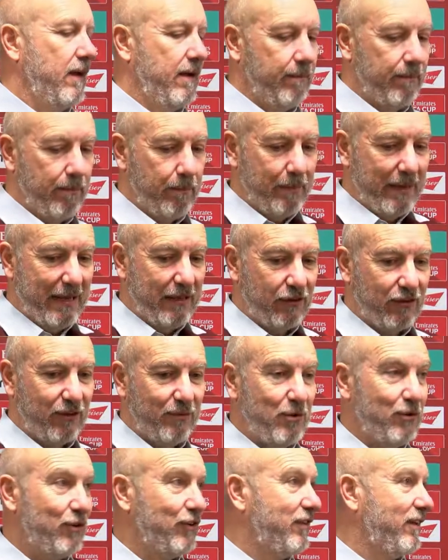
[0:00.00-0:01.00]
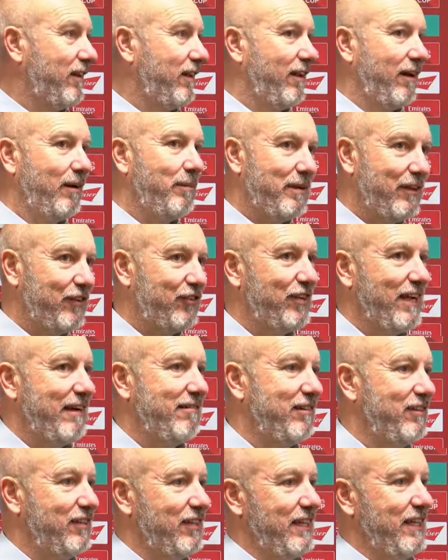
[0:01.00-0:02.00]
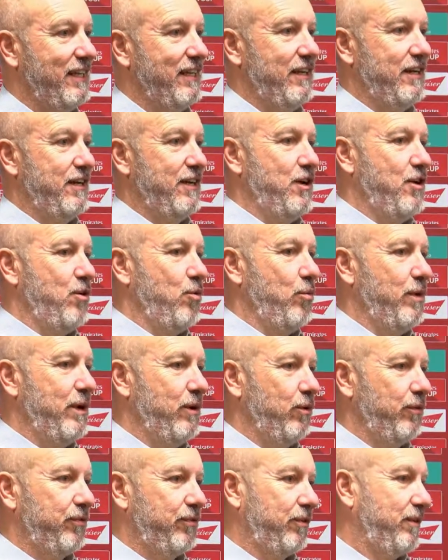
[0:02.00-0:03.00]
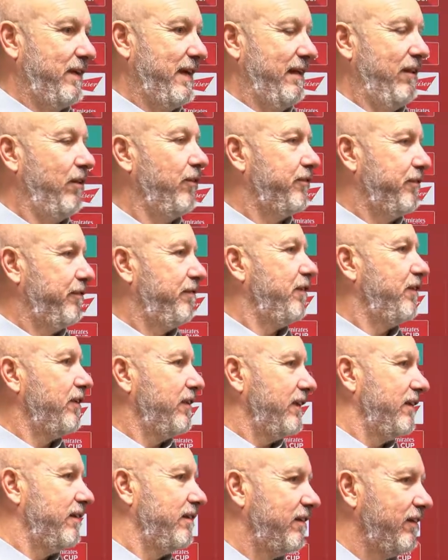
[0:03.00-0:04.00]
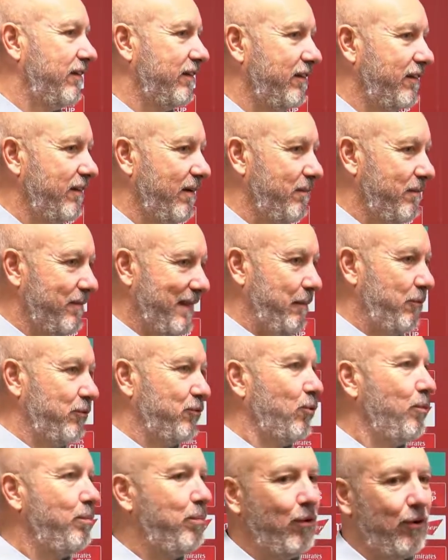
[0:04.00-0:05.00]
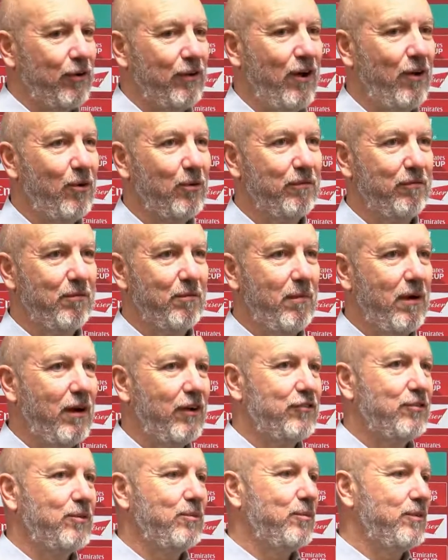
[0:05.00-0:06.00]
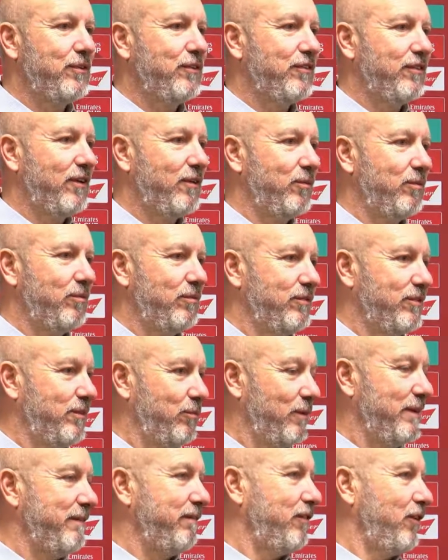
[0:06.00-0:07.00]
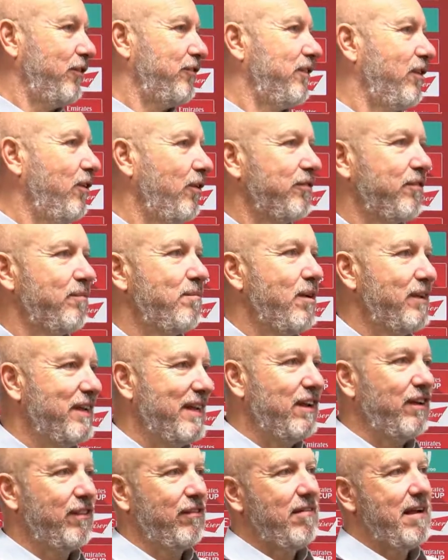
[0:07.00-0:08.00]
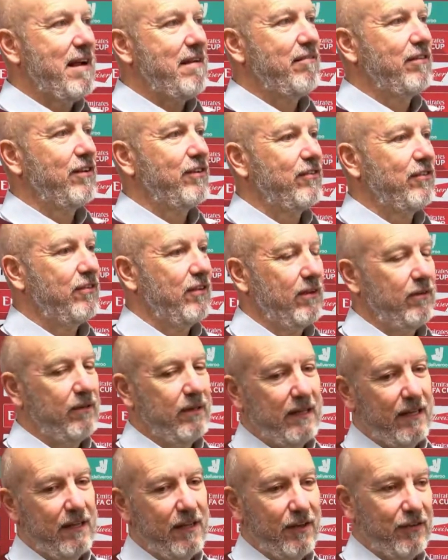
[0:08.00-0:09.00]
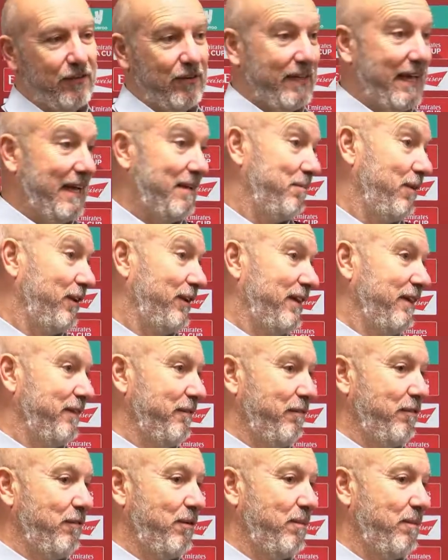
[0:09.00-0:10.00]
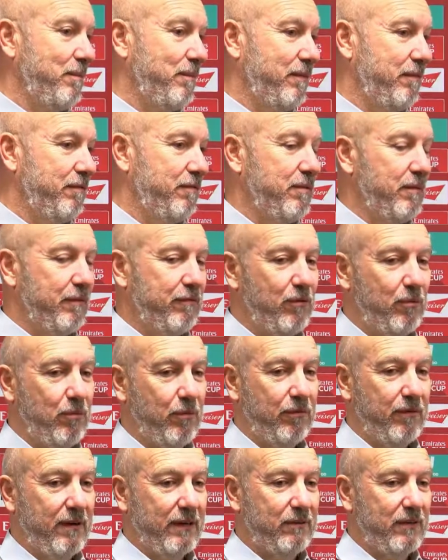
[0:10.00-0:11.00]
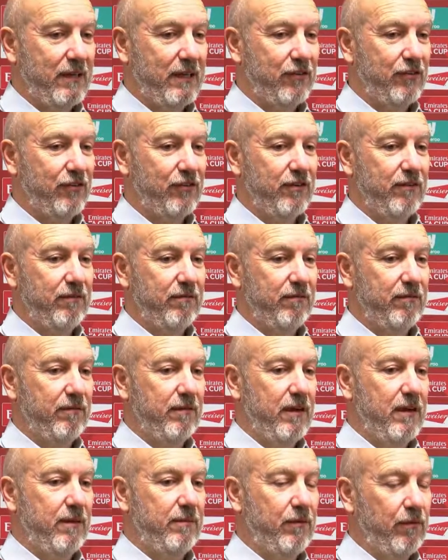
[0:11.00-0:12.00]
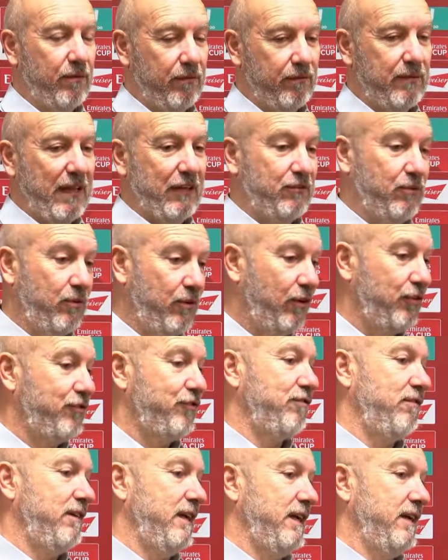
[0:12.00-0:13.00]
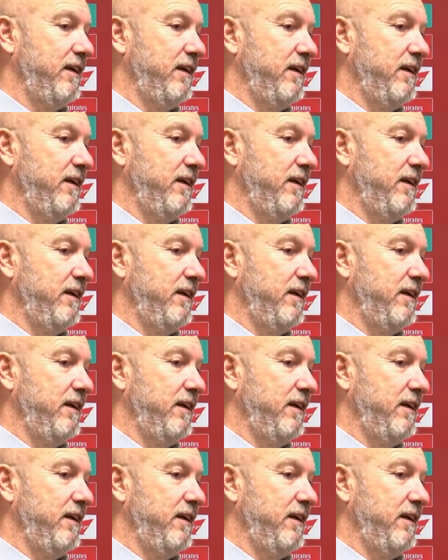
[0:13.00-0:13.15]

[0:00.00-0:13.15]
Being a community club and a charity, we also get lots of funding, and that was all put on hold from March onwards. So we've lost lots of money in other areas. So to get money in from the Football Foundation or the National Lottery,